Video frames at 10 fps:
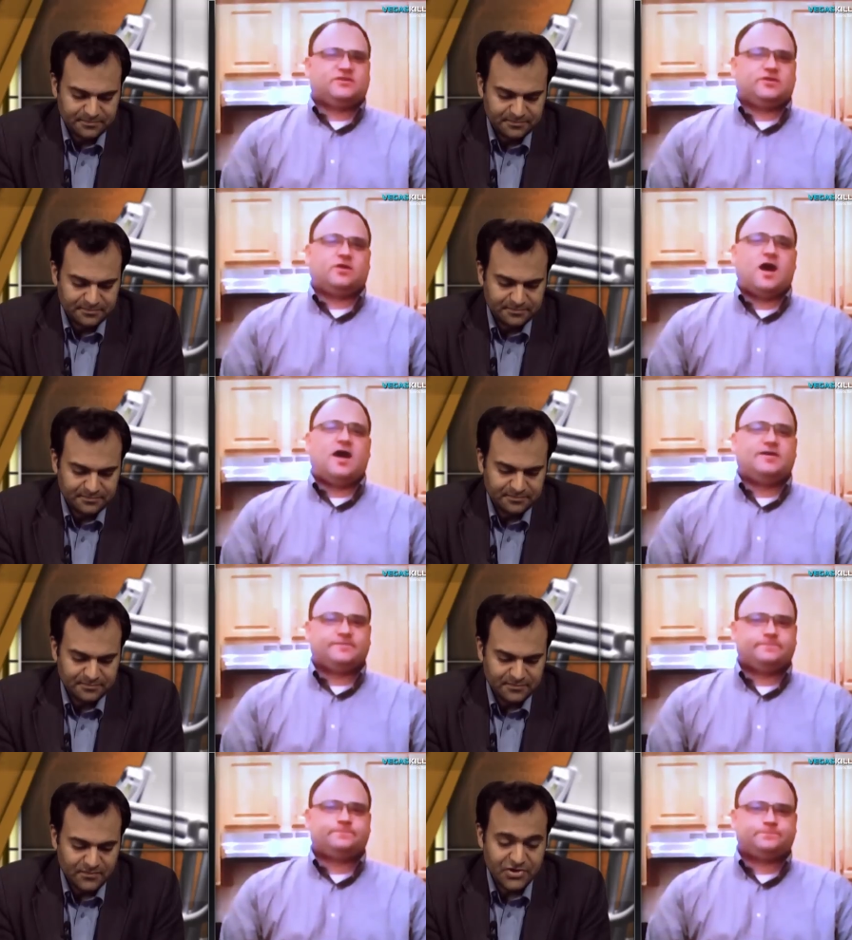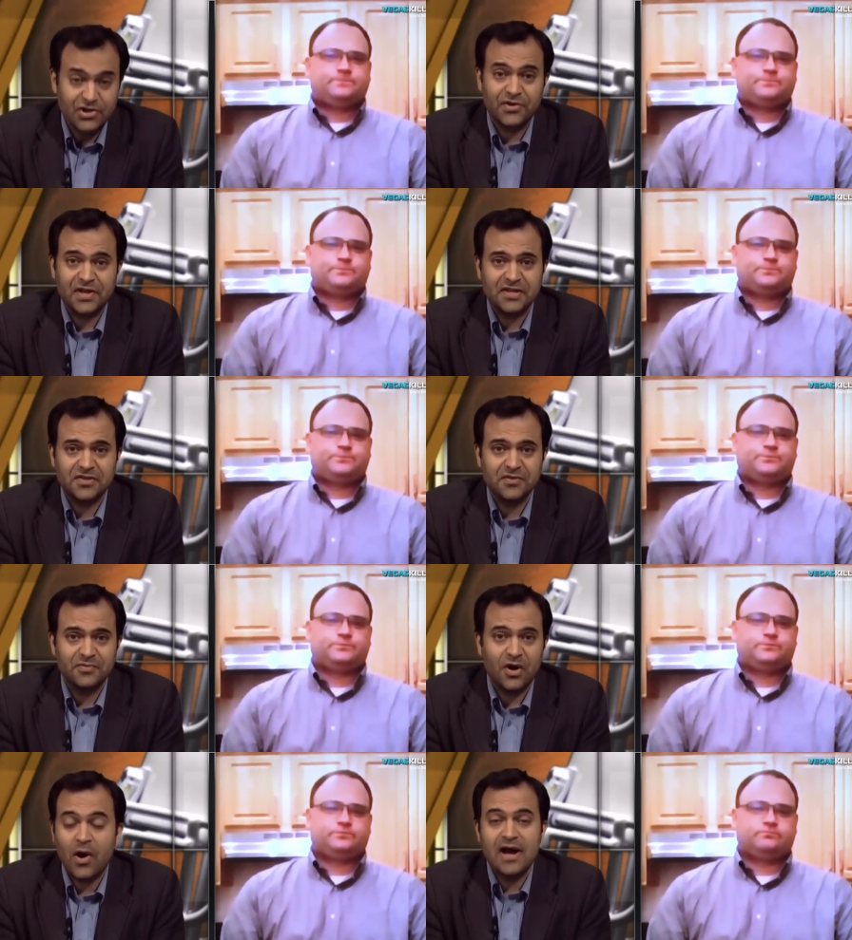Speaker 1: a little high.
Speaker 2: But you don't think that
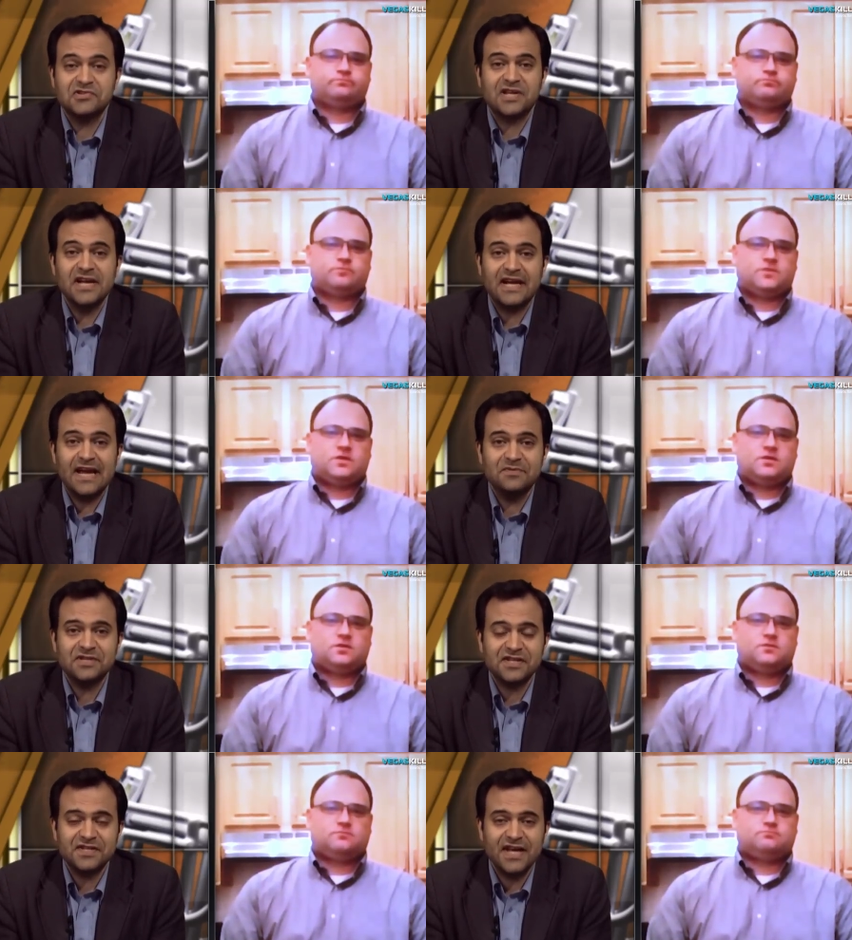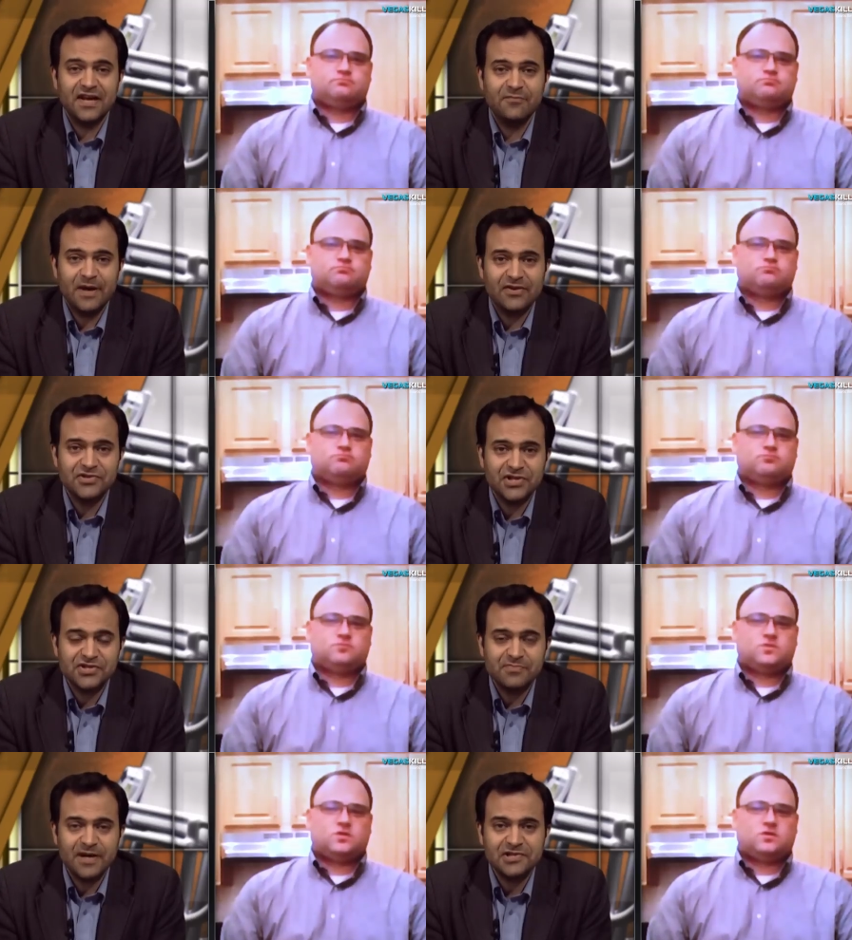the Ohio State game sticks in the head of betters
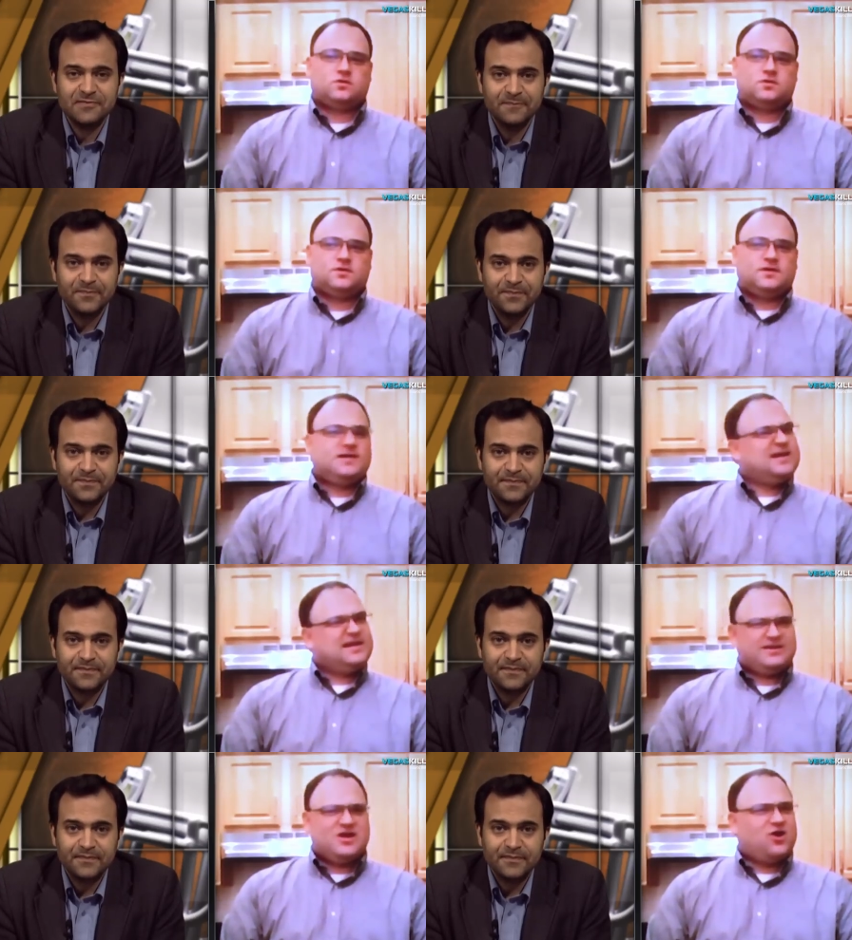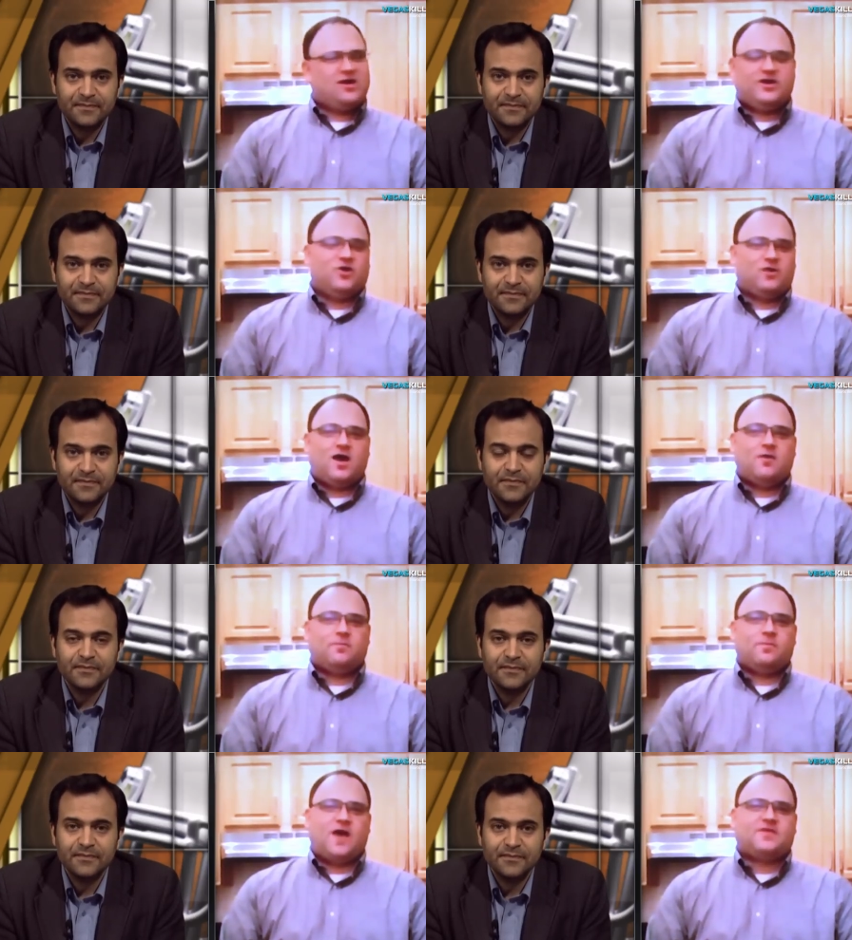just as much?
Speaker 1: No, I don't.
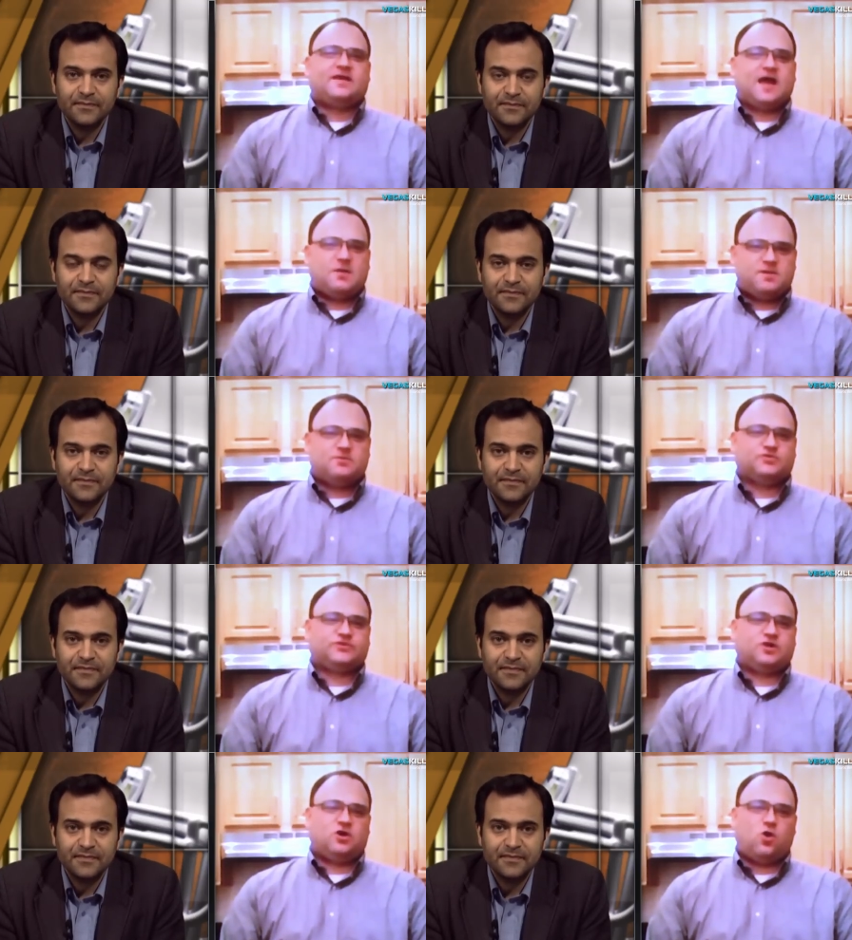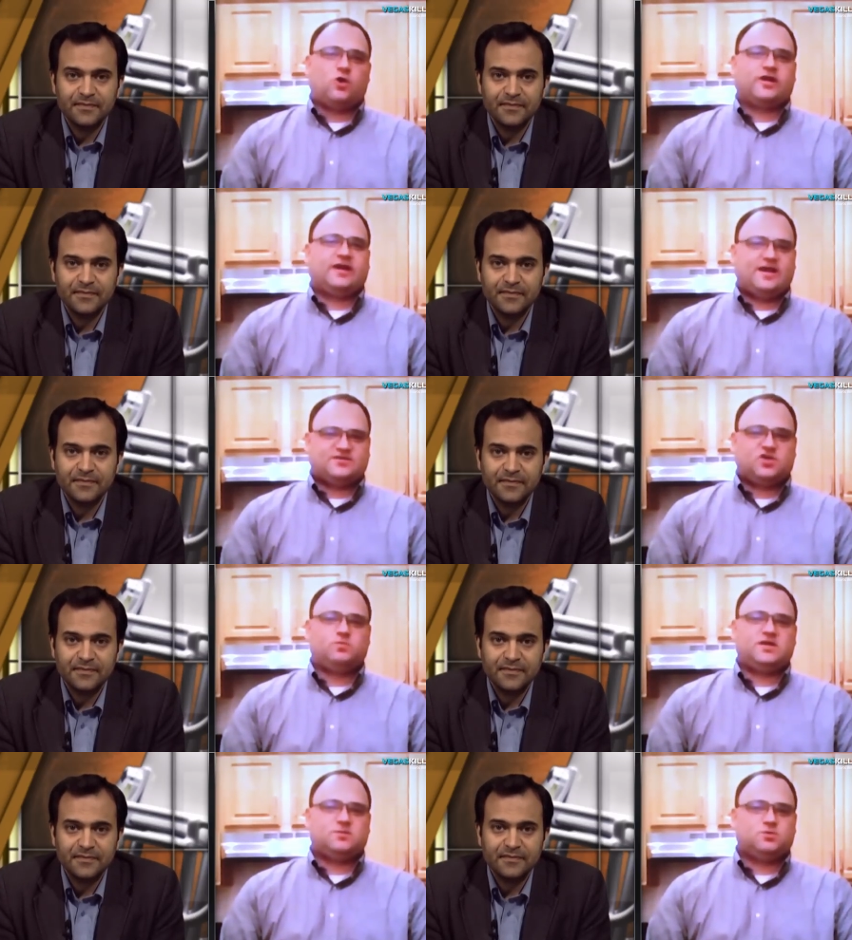Um, I think a lot of people saw Oregon as
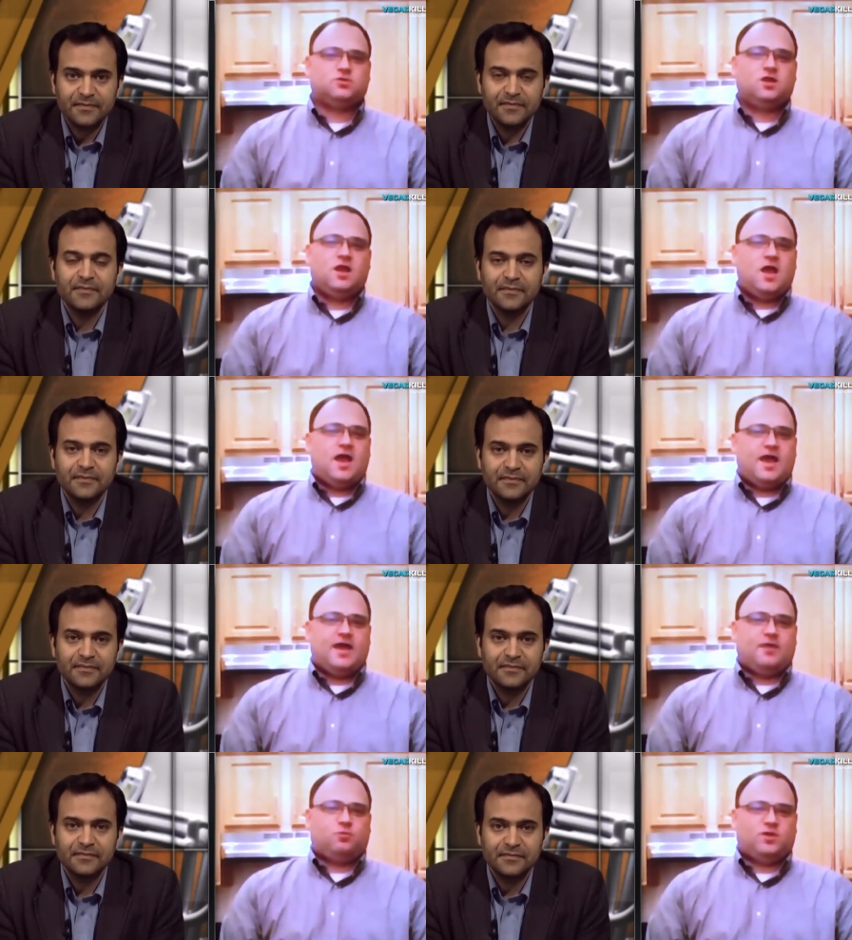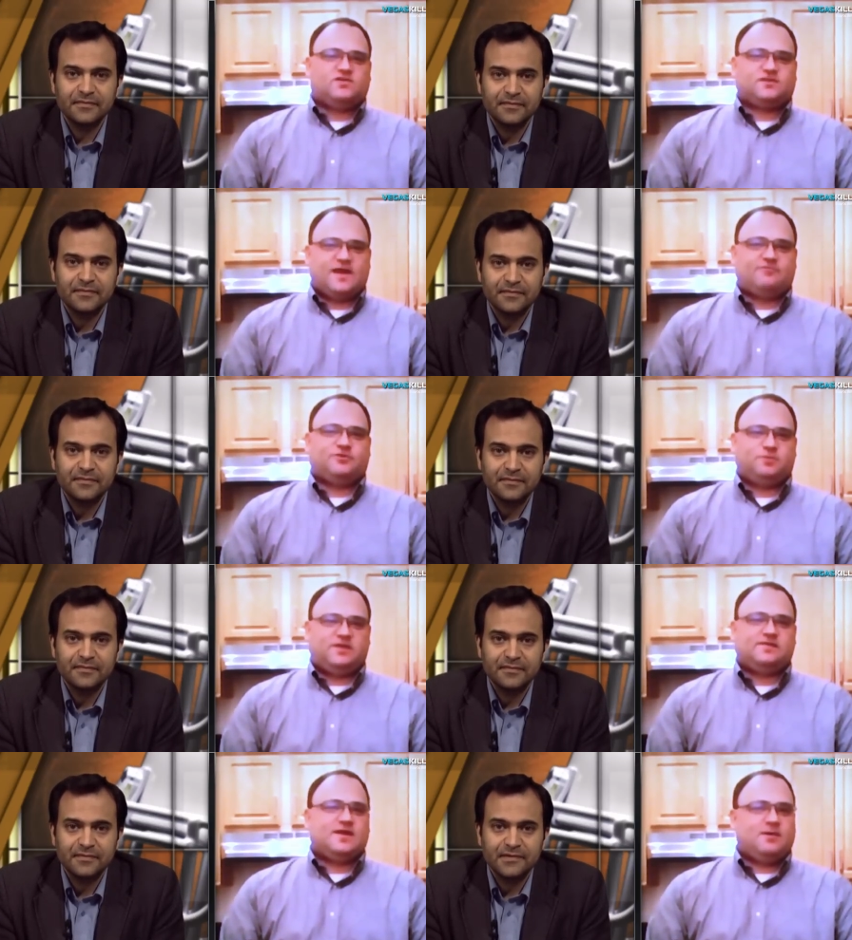unbeatable, mm-hmm. and when Stanford
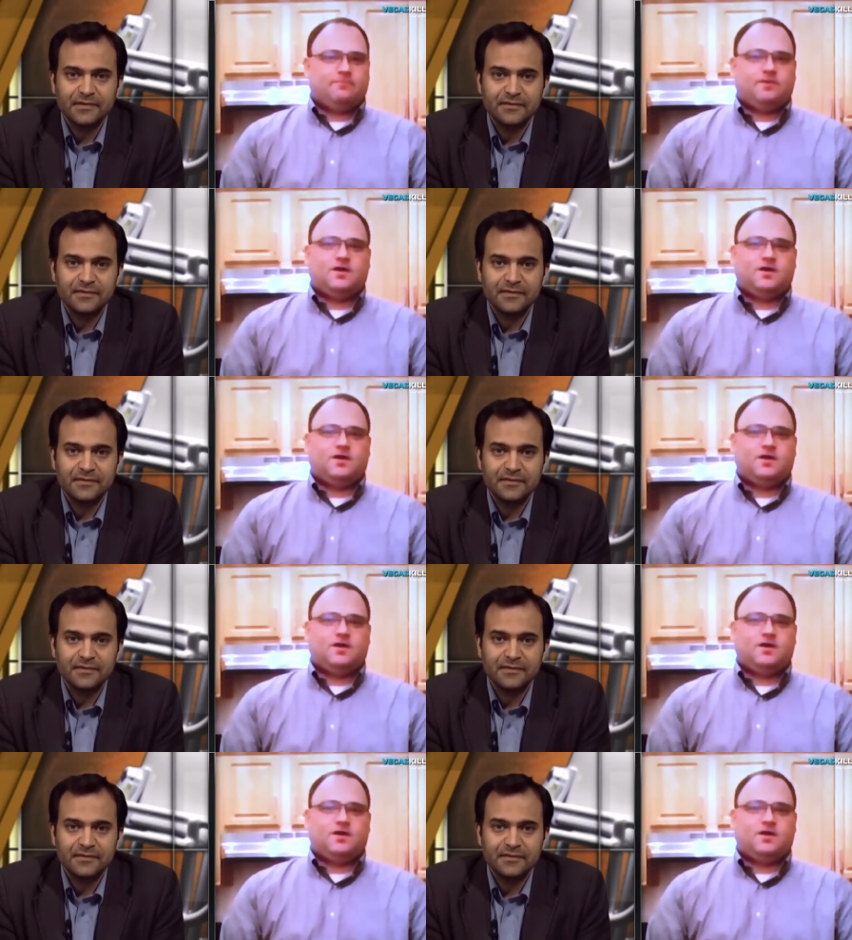beat them,